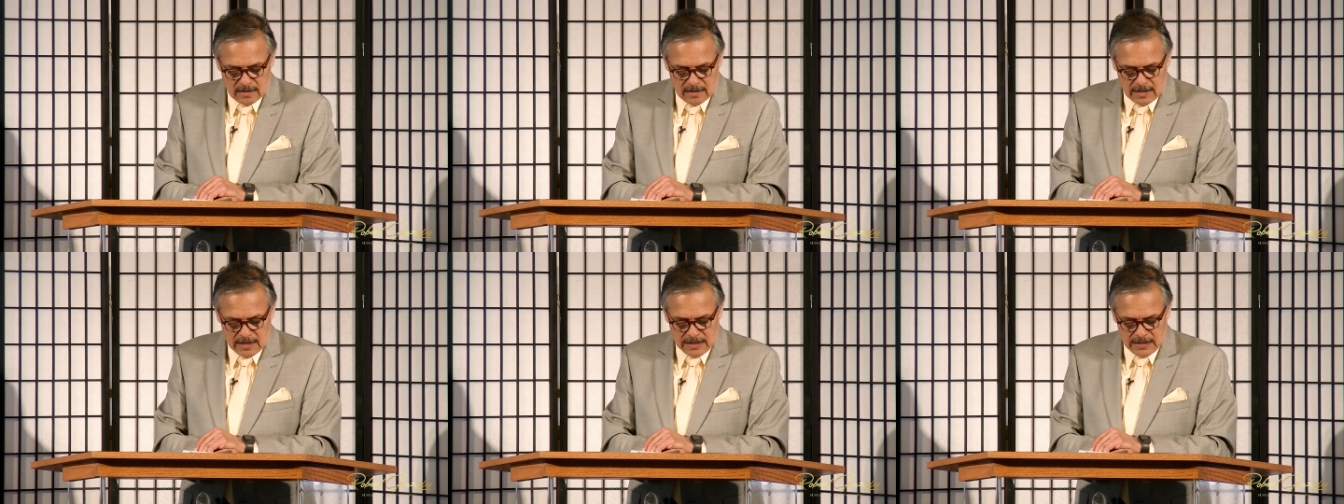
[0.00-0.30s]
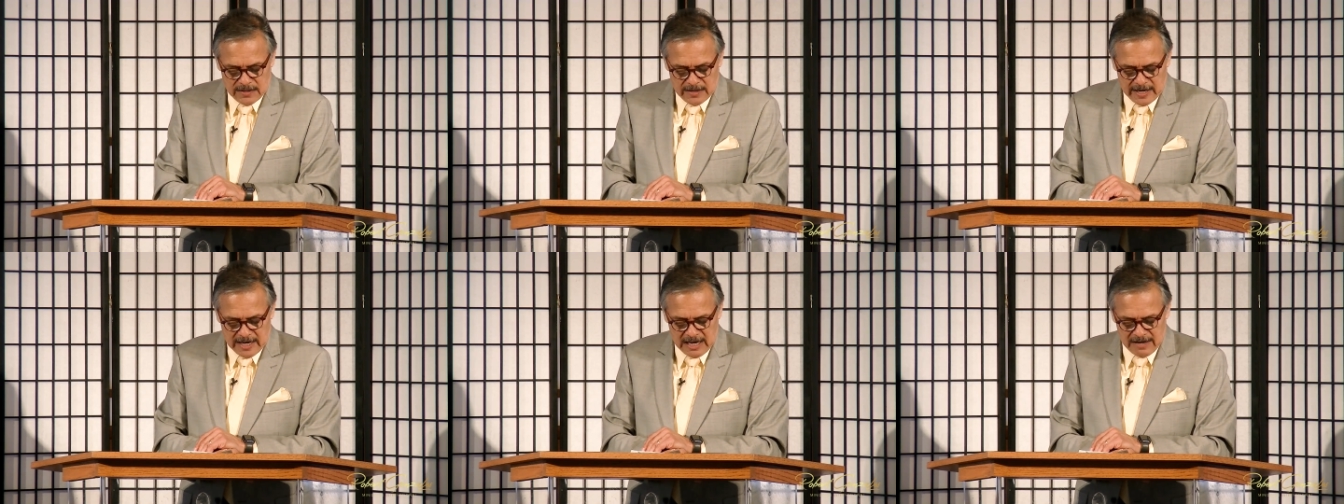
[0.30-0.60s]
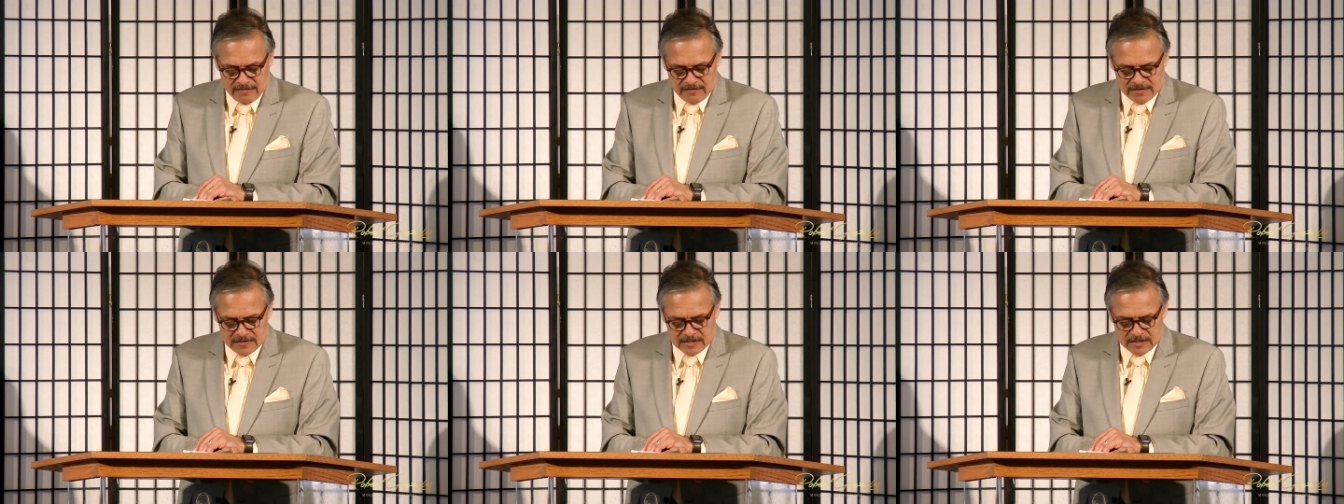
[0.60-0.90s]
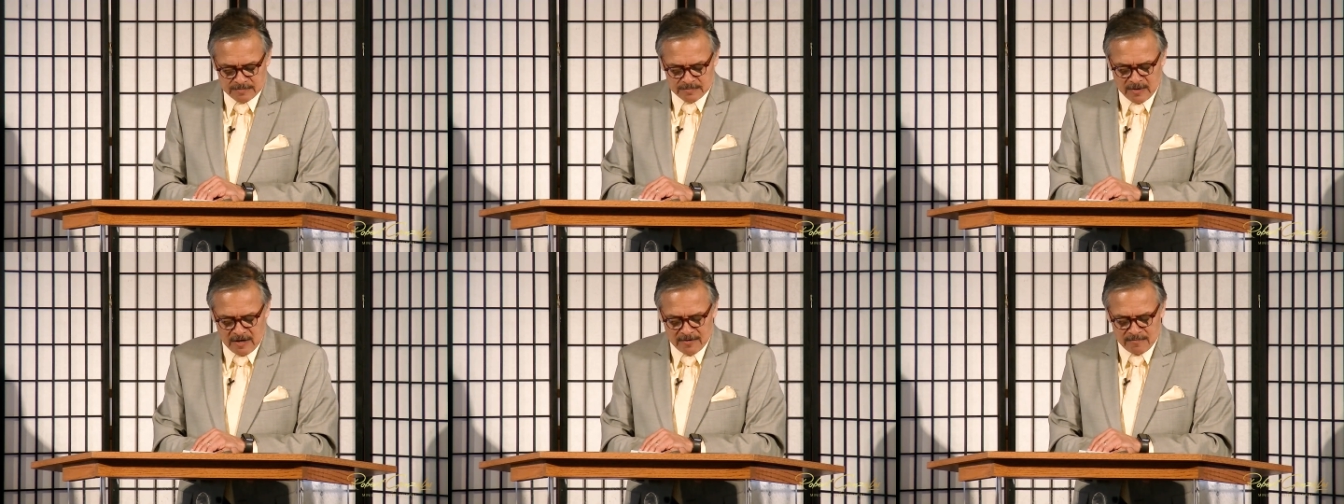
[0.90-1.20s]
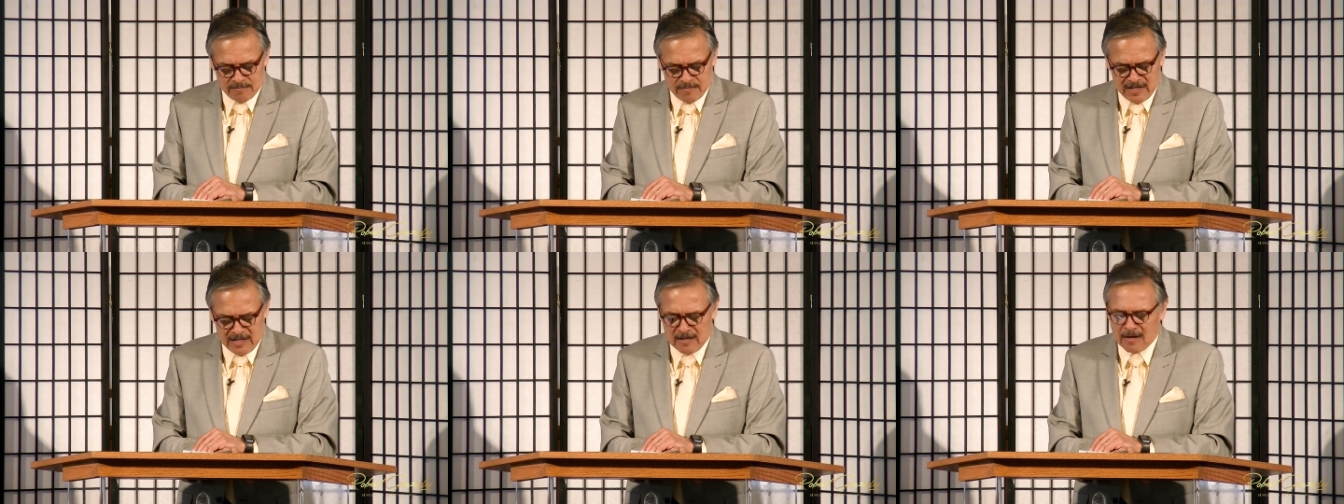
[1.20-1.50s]
and the heavens
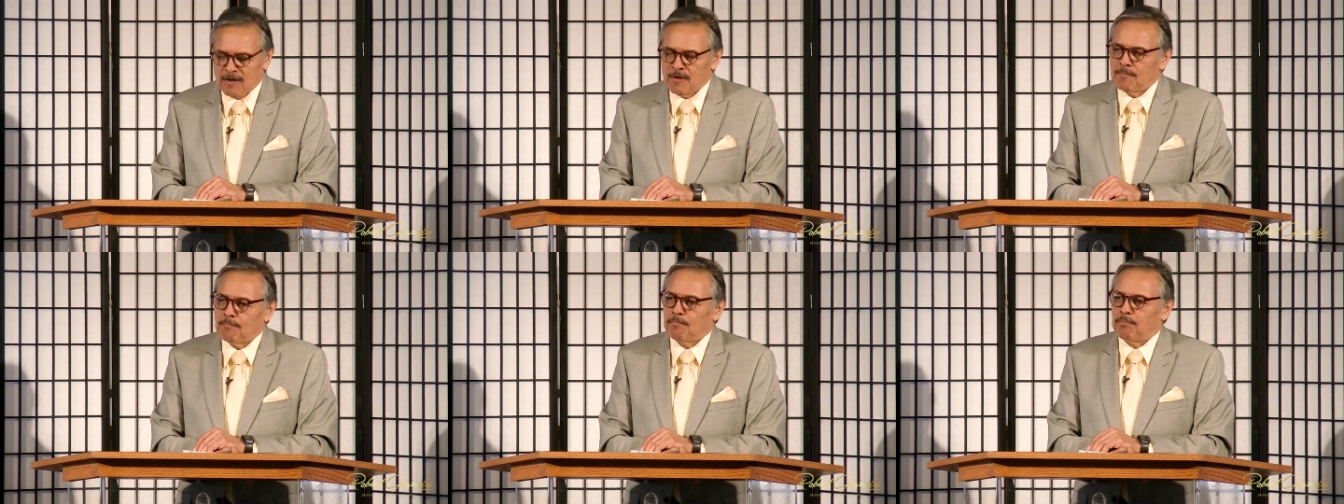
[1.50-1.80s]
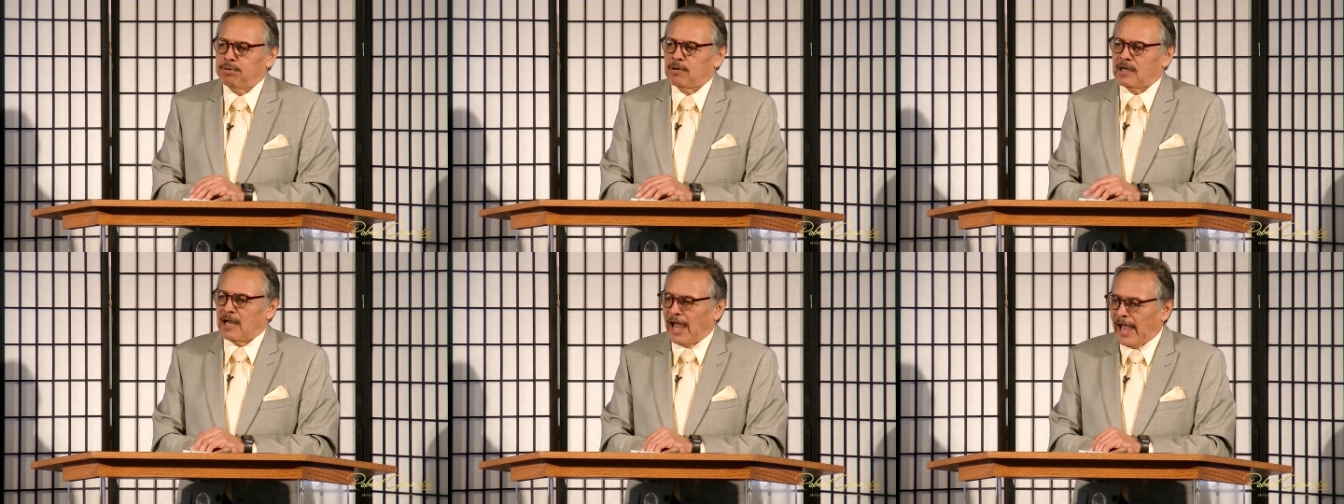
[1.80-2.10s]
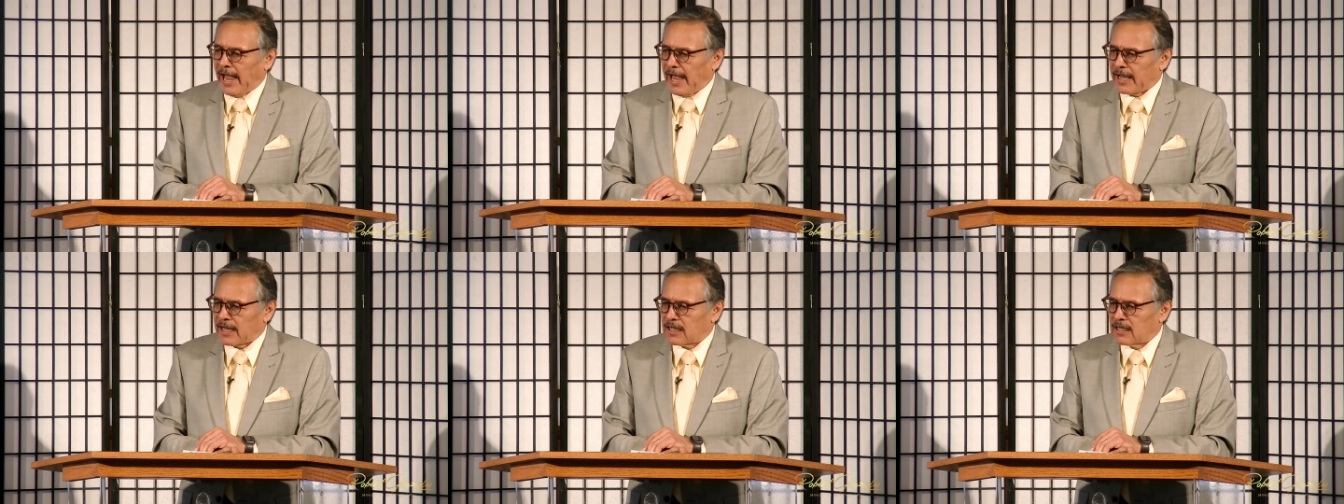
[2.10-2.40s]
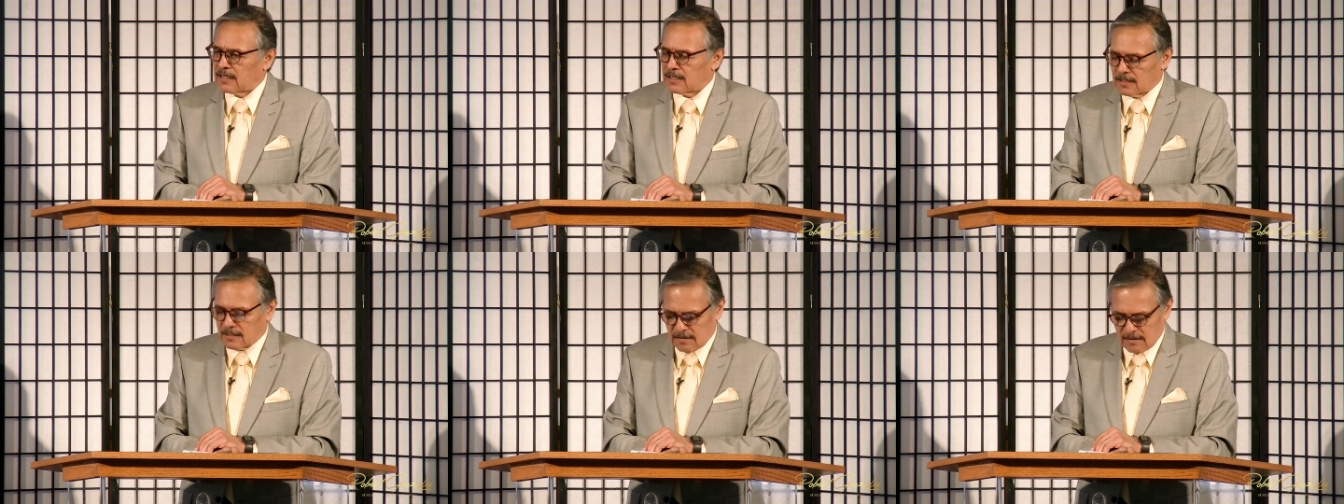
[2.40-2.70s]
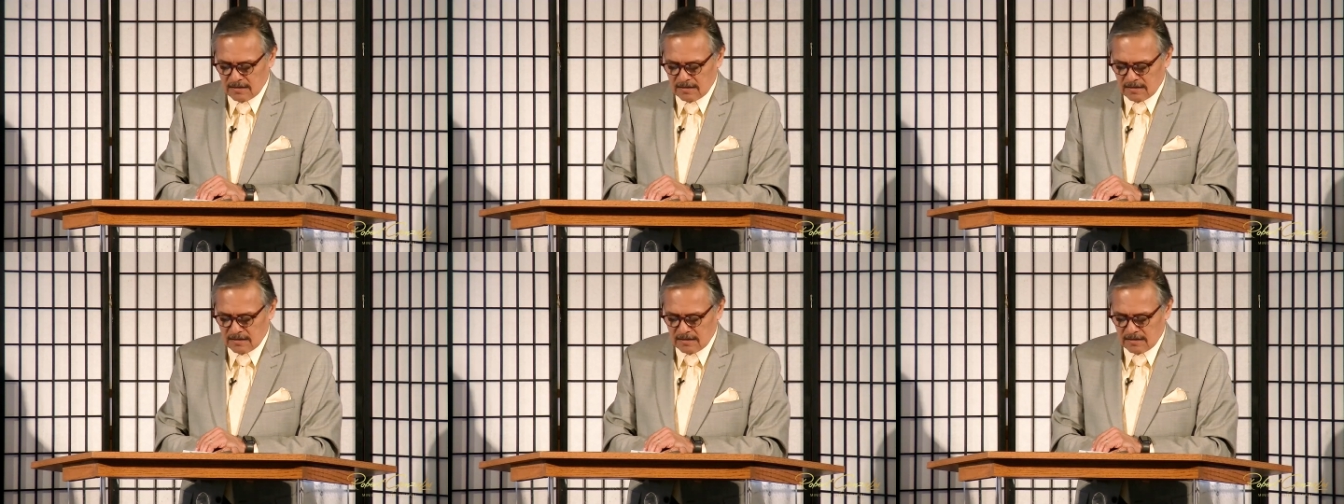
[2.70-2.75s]
above be black,